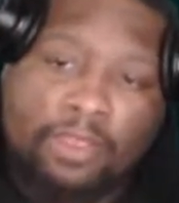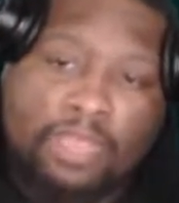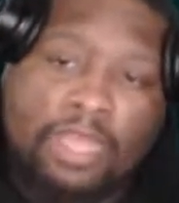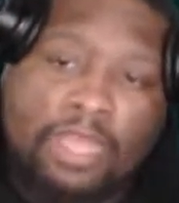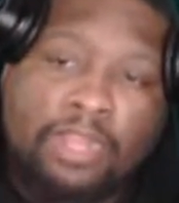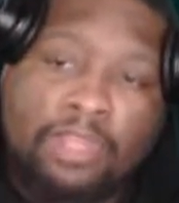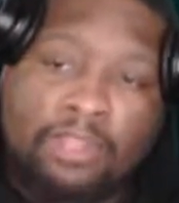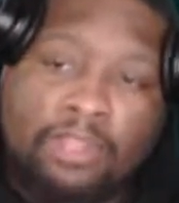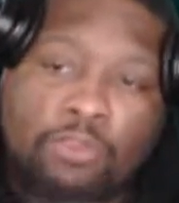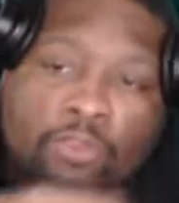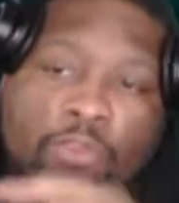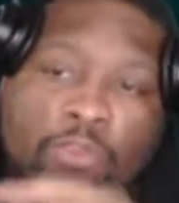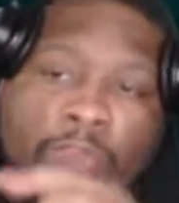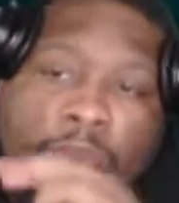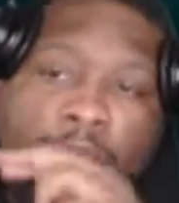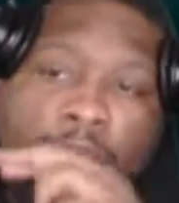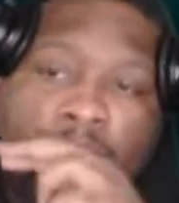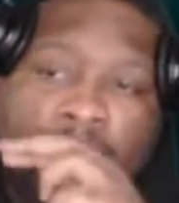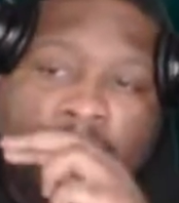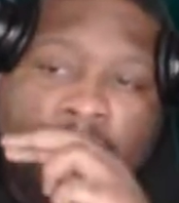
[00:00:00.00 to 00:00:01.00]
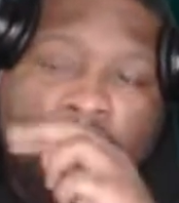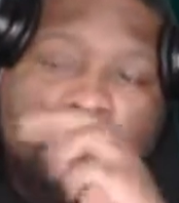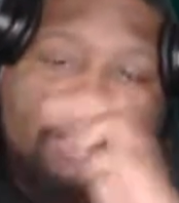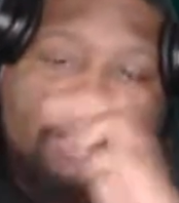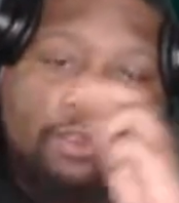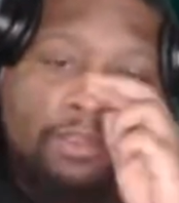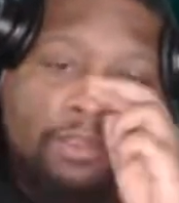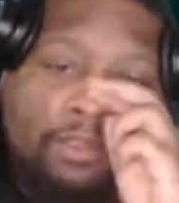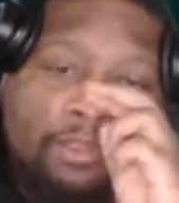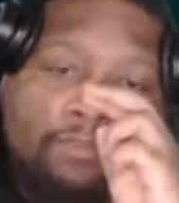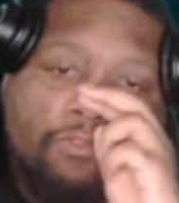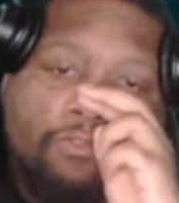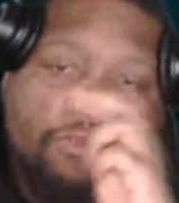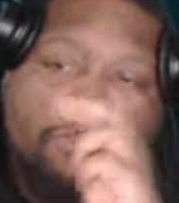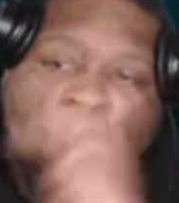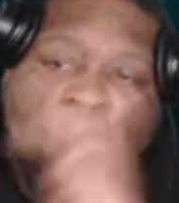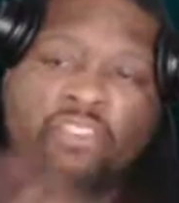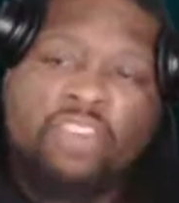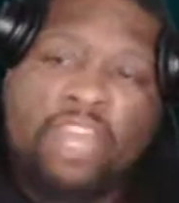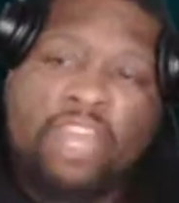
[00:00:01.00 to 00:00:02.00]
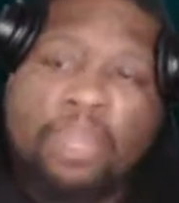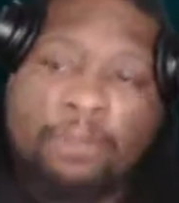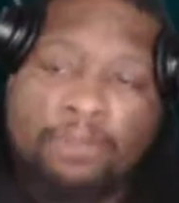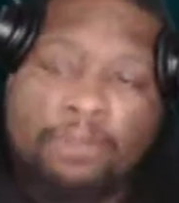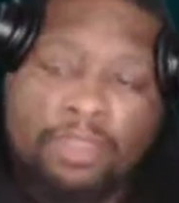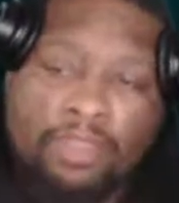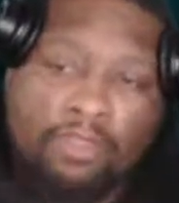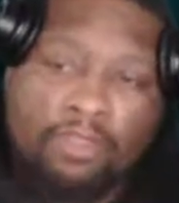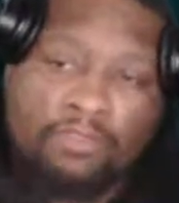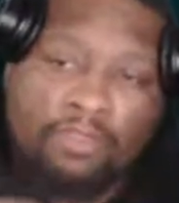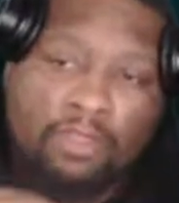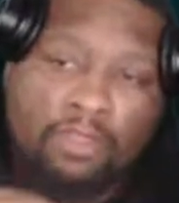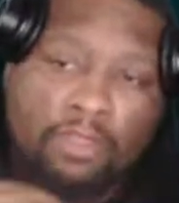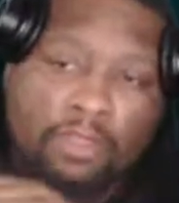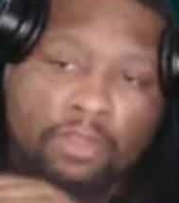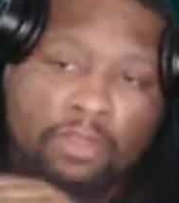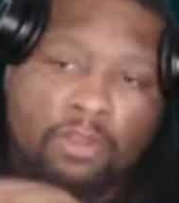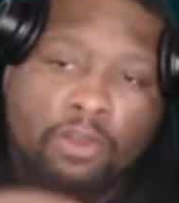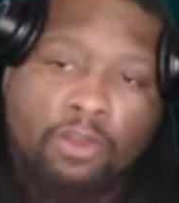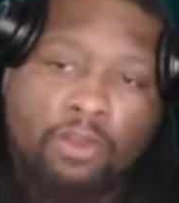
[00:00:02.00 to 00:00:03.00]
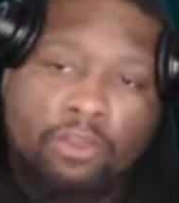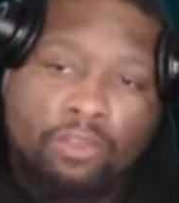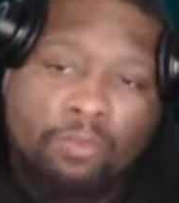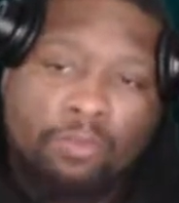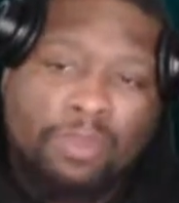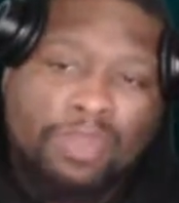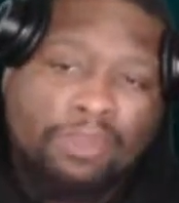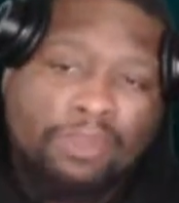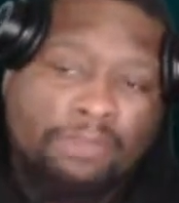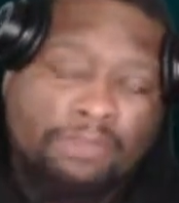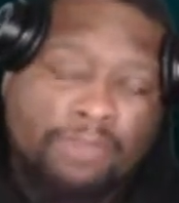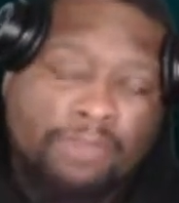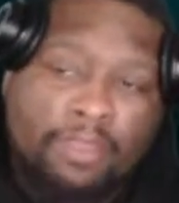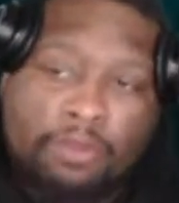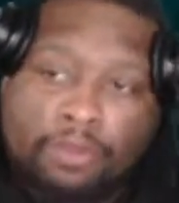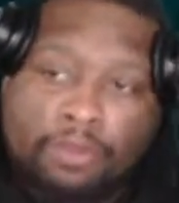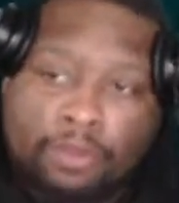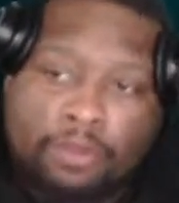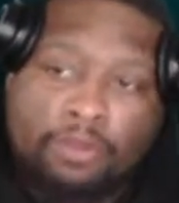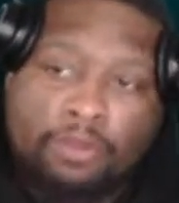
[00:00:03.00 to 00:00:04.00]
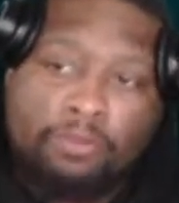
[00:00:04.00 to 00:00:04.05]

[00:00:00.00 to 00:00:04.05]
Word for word: And then you could begin from champions all the way to failure.